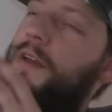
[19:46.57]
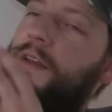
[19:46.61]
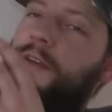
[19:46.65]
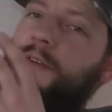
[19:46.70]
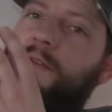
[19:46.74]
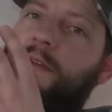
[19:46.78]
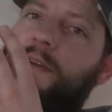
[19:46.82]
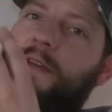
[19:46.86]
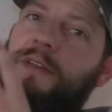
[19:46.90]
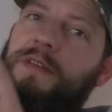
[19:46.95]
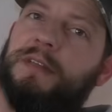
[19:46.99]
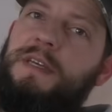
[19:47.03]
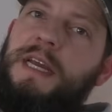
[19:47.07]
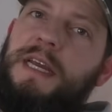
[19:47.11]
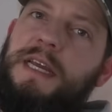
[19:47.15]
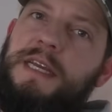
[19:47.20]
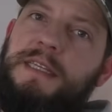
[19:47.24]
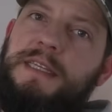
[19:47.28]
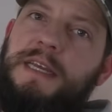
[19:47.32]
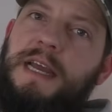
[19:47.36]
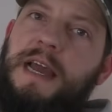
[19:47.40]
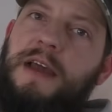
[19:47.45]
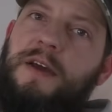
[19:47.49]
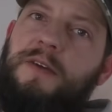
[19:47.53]
you can take
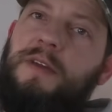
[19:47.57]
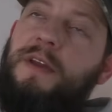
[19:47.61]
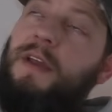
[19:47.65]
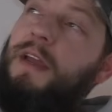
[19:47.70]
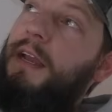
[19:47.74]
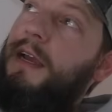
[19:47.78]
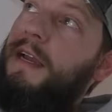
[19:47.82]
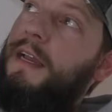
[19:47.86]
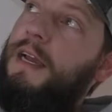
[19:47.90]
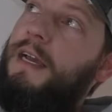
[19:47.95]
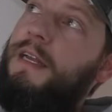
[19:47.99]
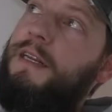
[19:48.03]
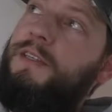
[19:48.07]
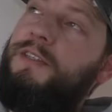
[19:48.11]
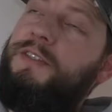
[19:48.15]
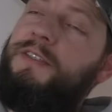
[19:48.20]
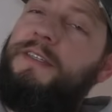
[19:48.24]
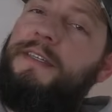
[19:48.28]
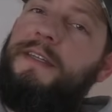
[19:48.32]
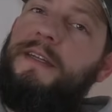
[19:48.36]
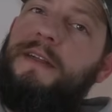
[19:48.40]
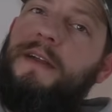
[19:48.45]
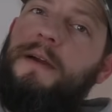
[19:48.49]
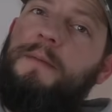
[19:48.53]
it down and kind of
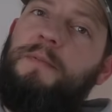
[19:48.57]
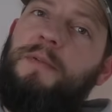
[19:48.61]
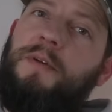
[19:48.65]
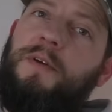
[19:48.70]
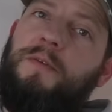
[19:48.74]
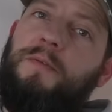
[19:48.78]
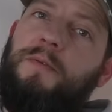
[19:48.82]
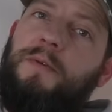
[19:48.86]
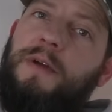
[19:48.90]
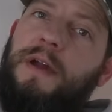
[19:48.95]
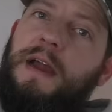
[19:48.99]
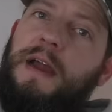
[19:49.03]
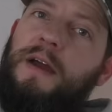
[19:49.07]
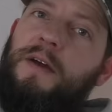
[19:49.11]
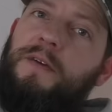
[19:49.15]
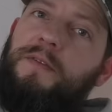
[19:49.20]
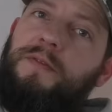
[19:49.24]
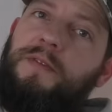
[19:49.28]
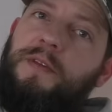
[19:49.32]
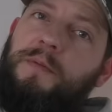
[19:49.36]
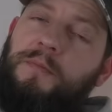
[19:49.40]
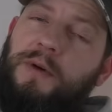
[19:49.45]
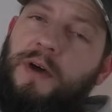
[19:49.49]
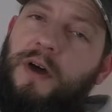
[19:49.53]
seal up
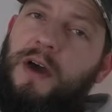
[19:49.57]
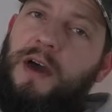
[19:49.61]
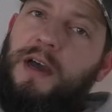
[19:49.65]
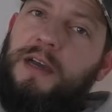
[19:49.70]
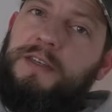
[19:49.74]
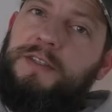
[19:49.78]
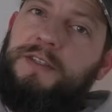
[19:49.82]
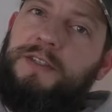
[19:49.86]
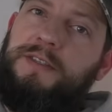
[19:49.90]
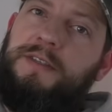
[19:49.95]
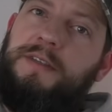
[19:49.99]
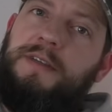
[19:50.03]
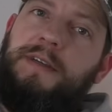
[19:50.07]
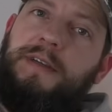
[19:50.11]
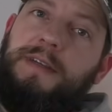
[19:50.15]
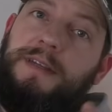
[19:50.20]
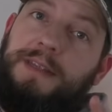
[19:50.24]
around the box